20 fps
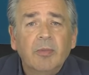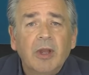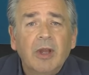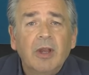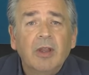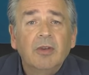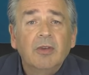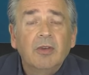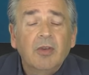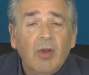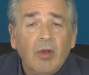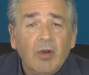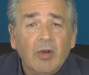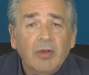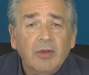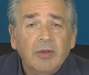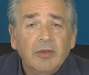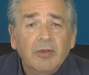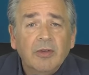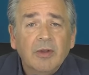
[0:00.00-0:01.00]
million
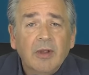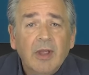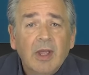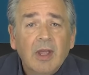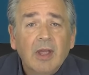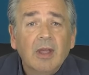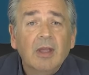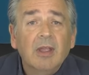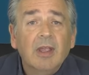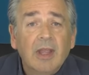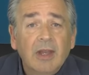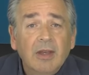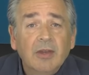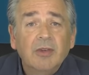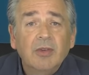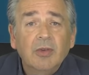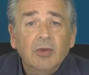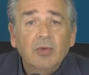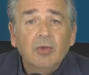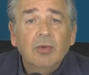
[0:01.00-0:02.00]

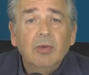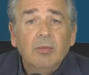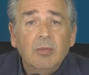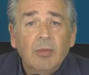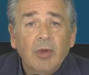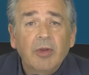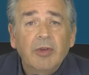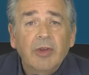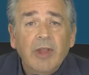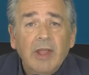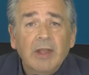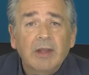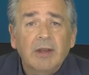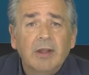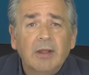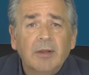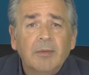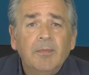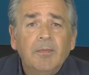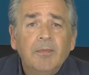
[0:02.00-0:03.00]
into
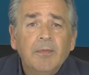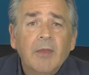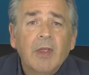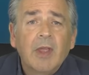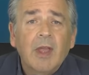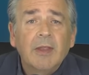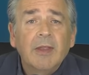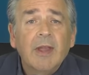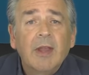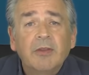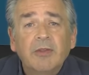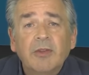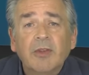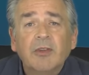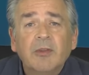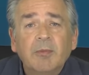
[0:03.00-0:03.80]
Moderna. And that's